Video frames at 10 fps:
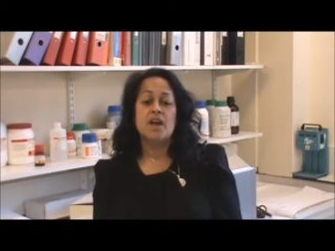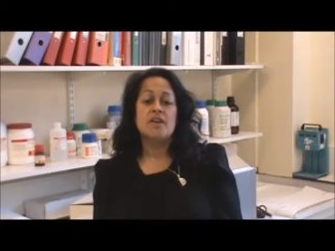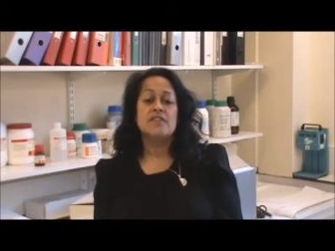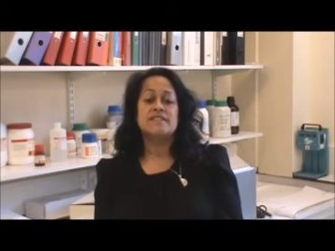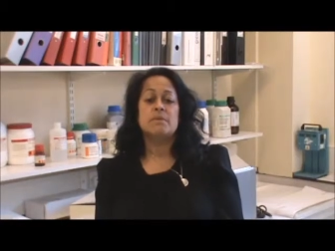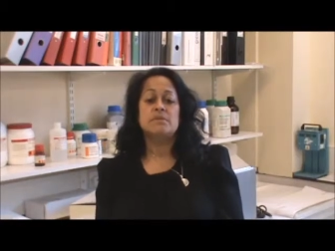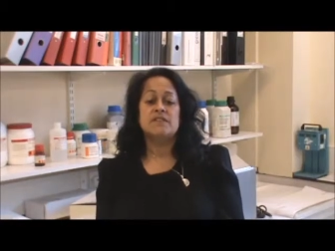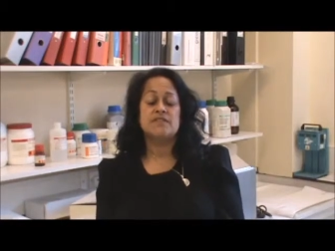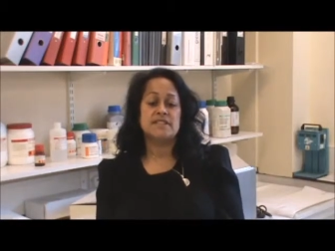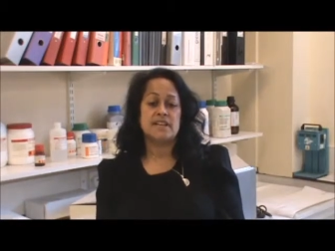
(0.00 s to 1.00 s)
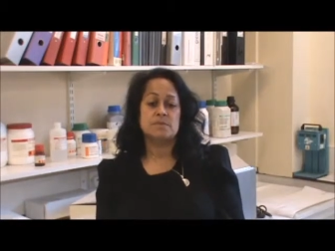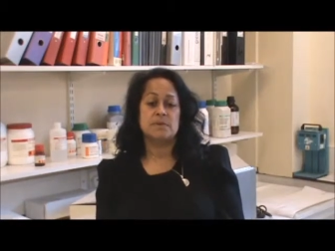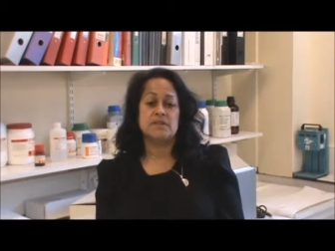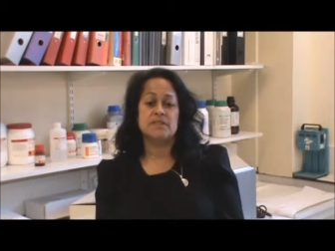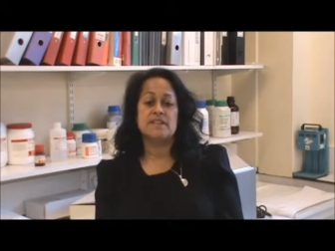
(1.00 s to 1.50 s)
For the summative
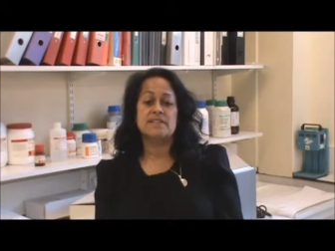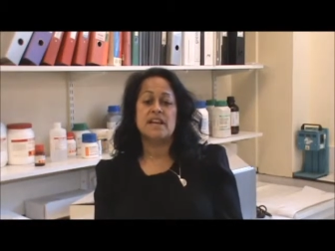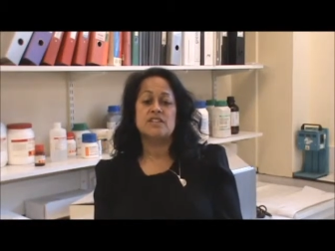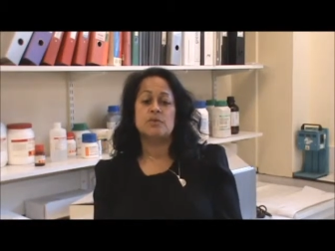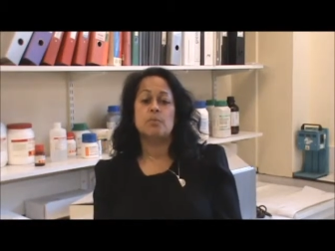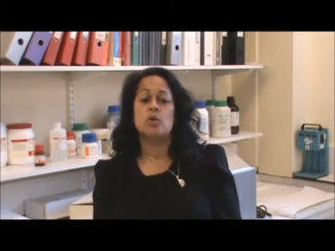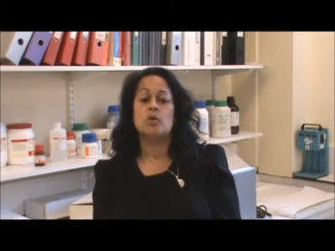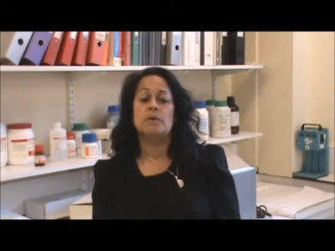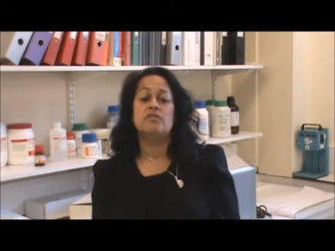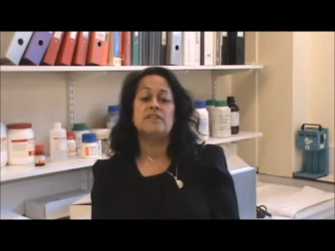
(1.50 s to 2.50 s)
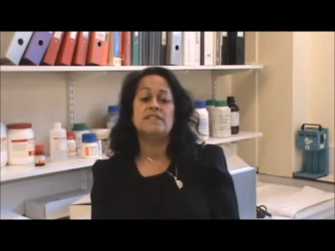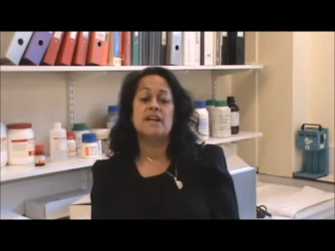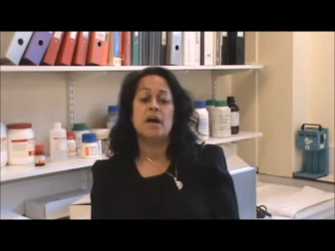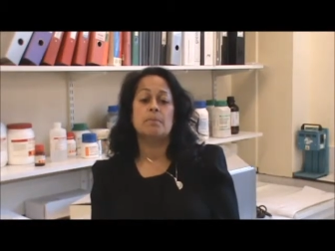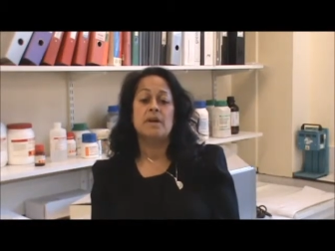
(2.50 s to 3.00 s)
assessment, this case report will be written
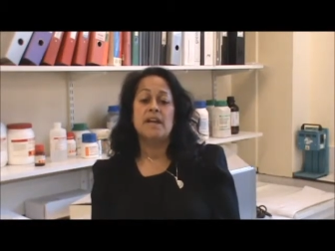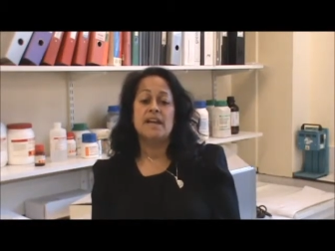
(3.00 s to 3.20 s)
up